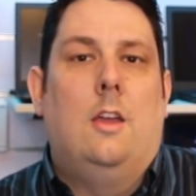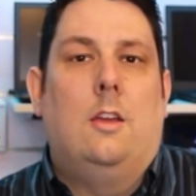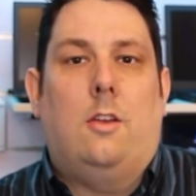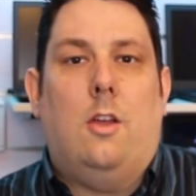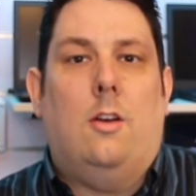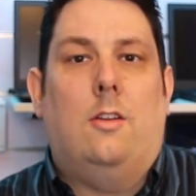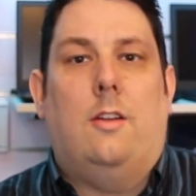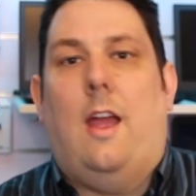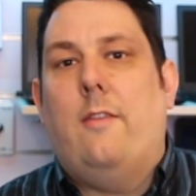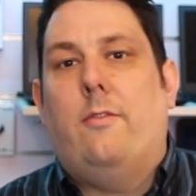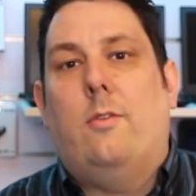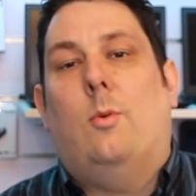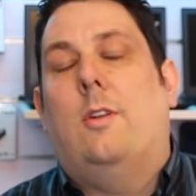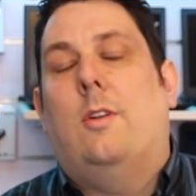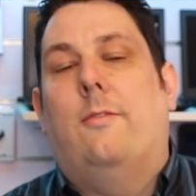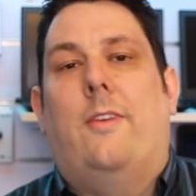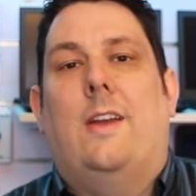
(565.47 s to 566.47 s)
God,
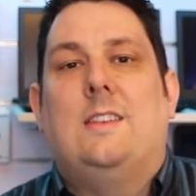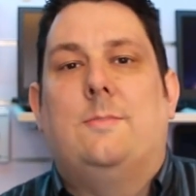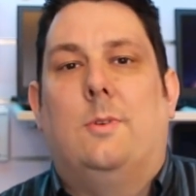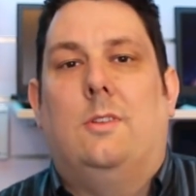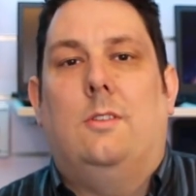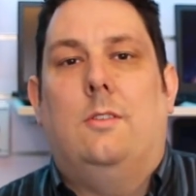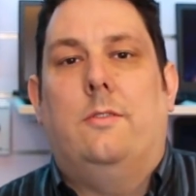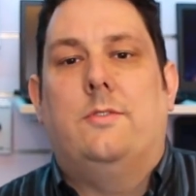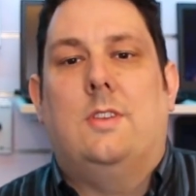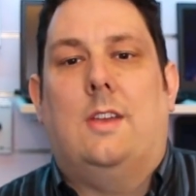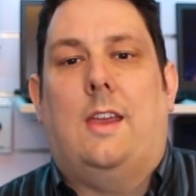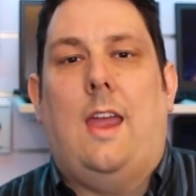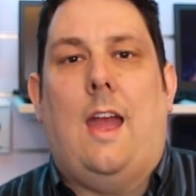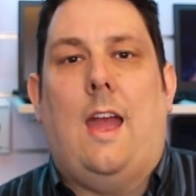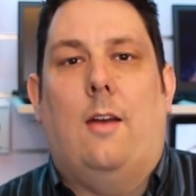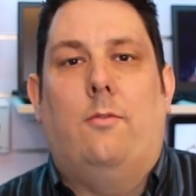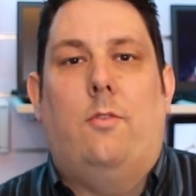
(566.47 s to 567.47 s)
everyone on Facebook loves a
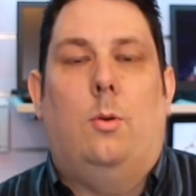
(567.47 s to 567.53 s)
cat